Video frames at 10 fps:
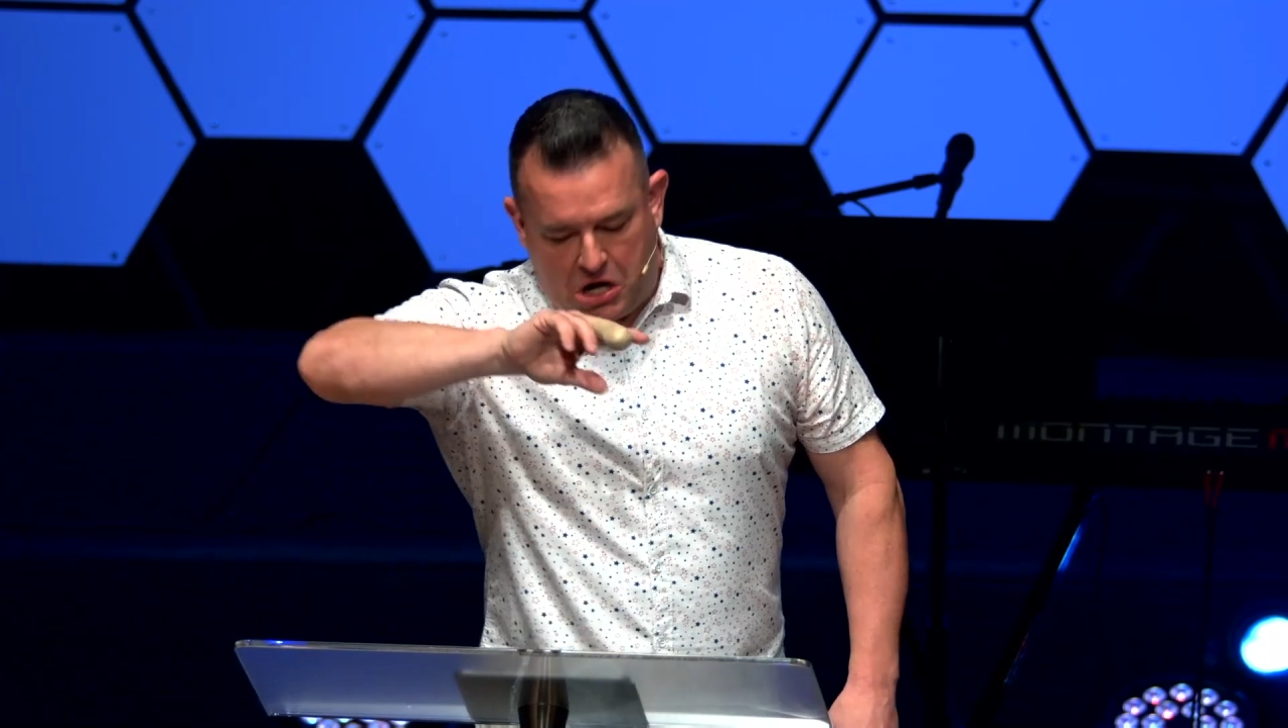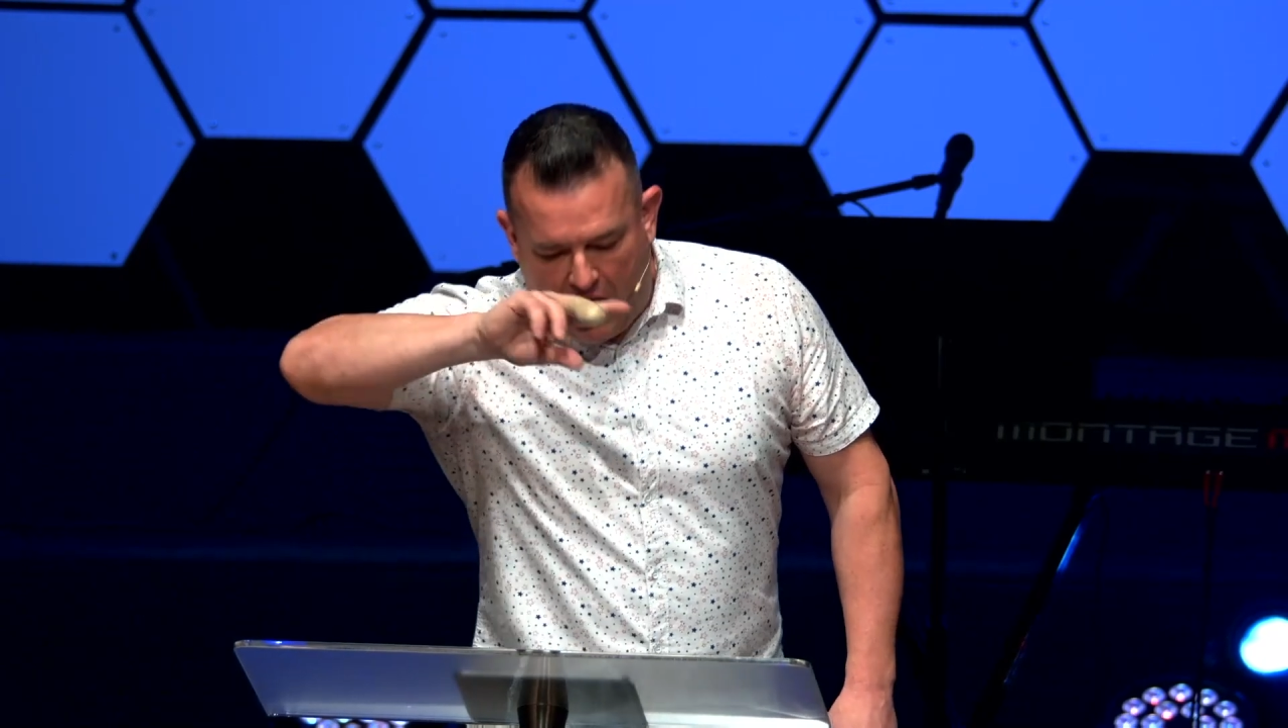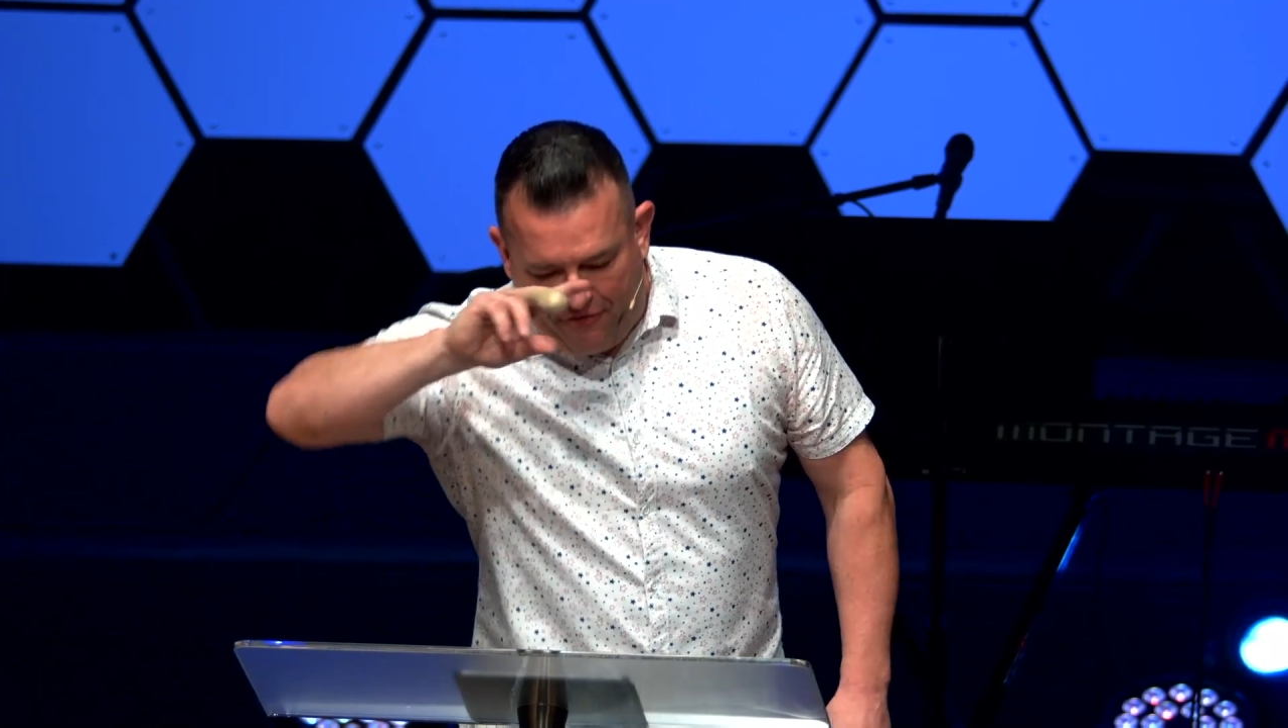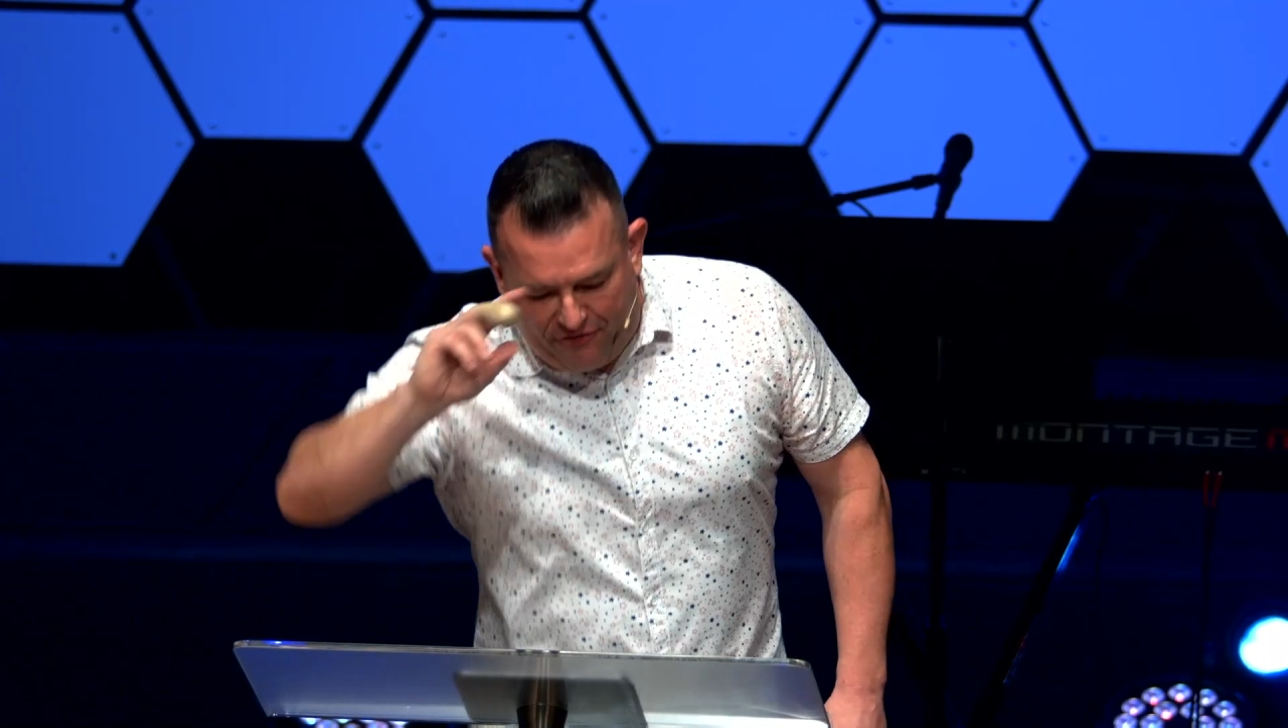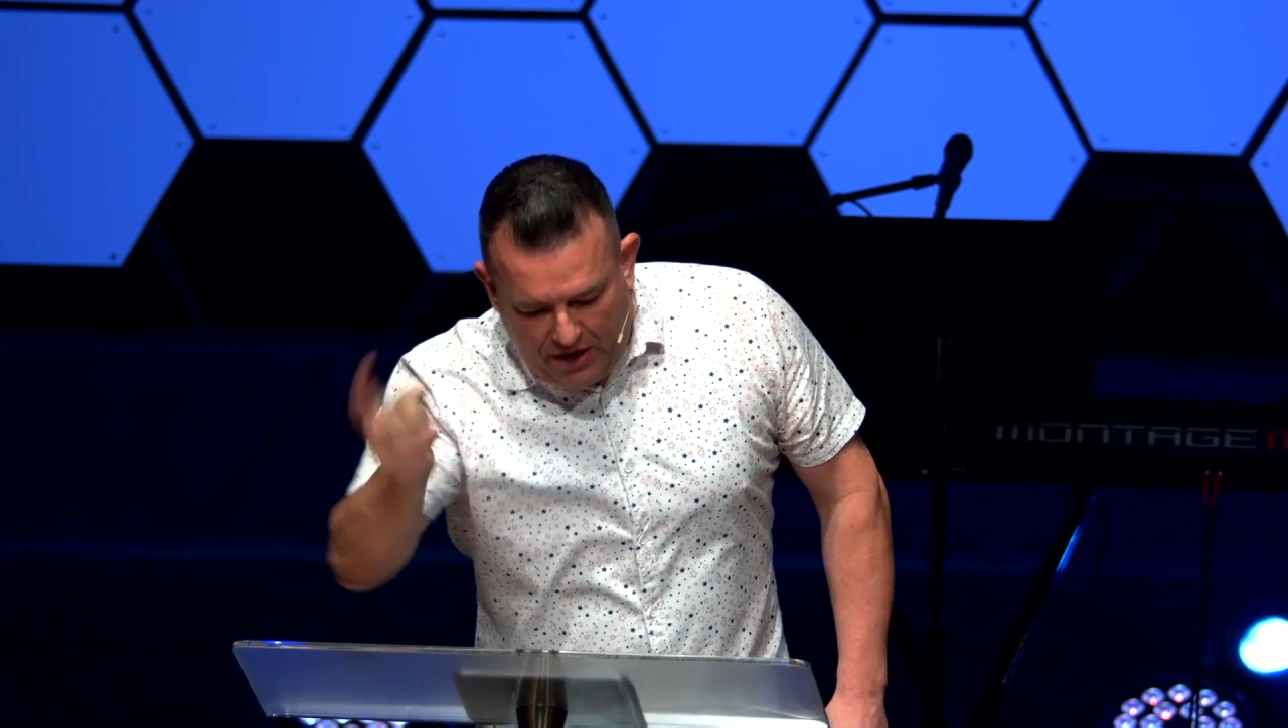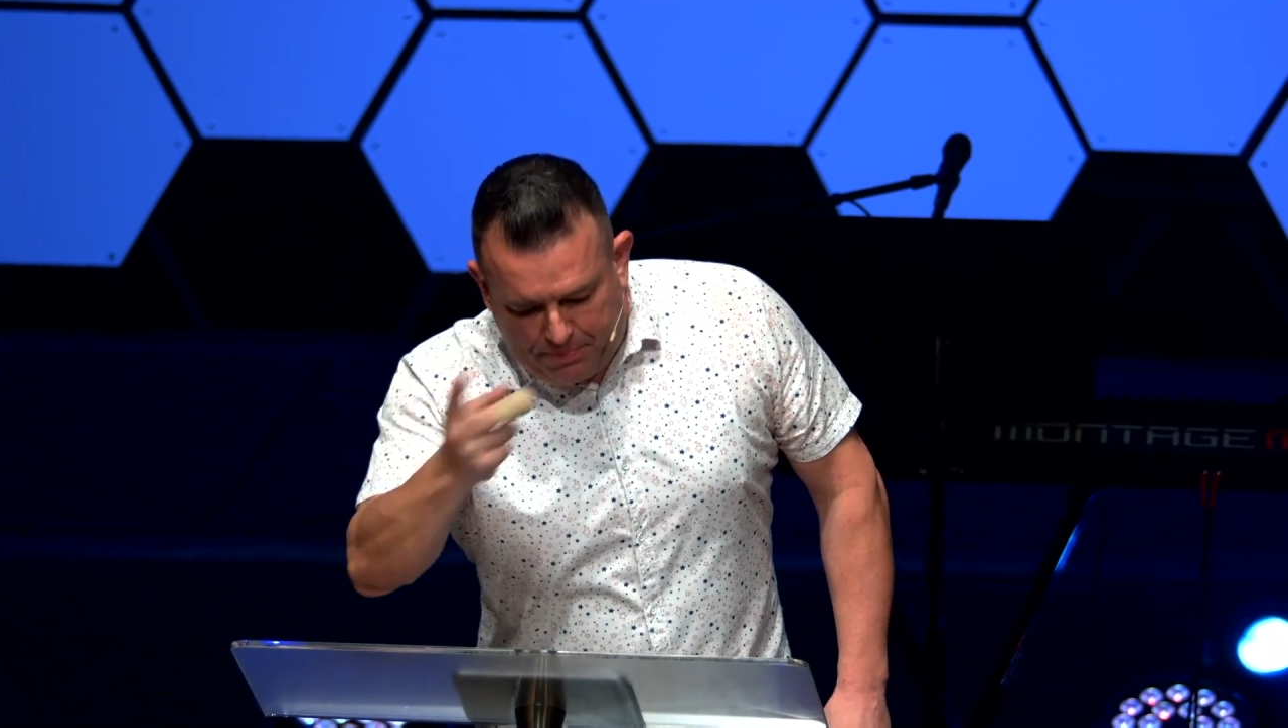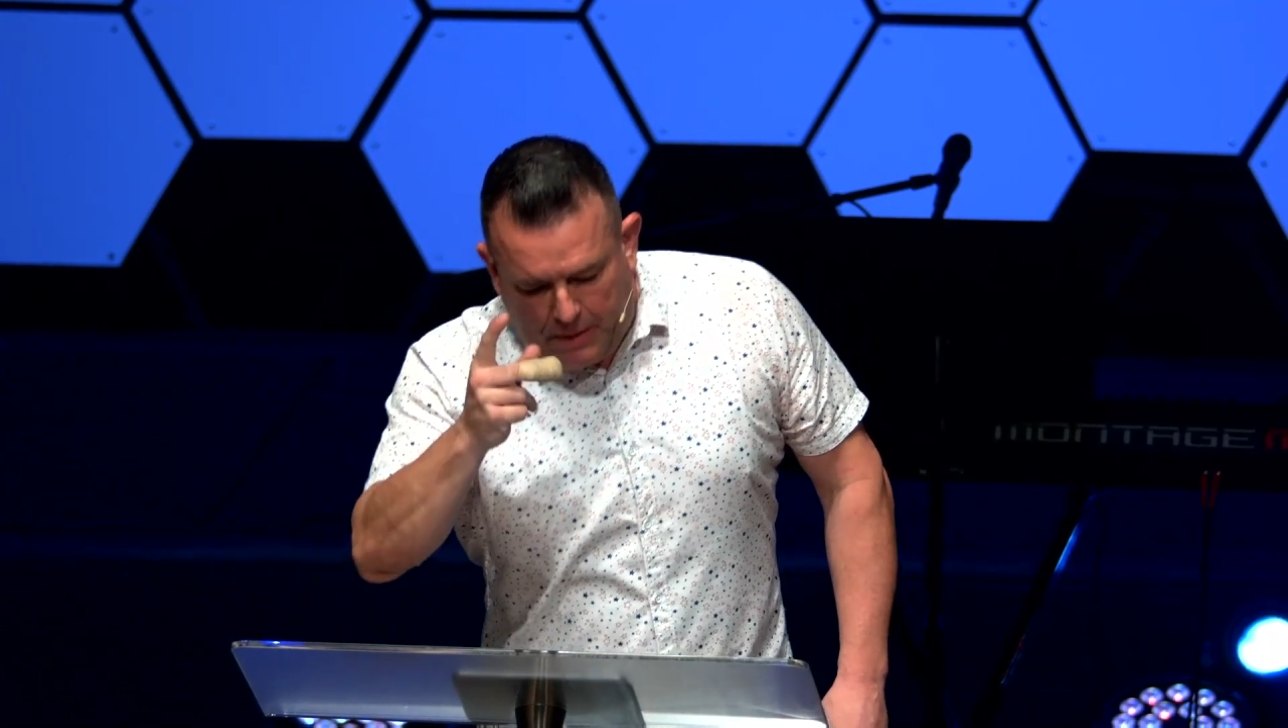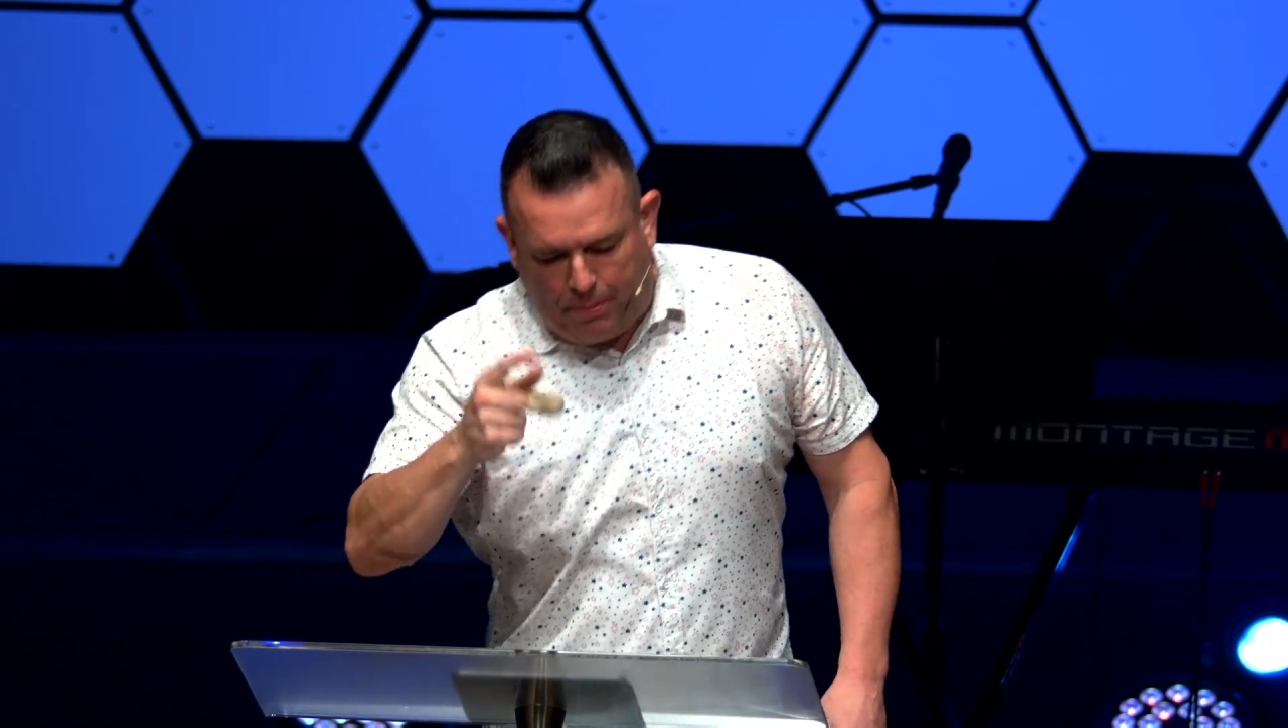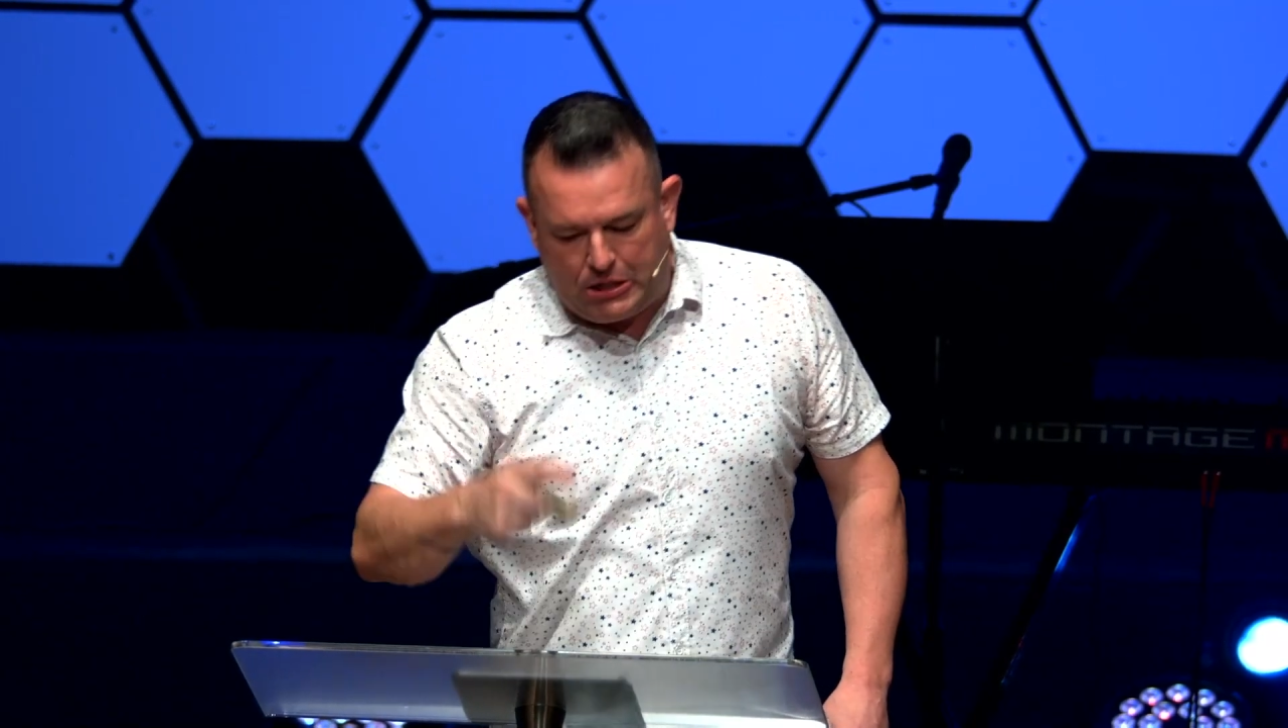God flipped the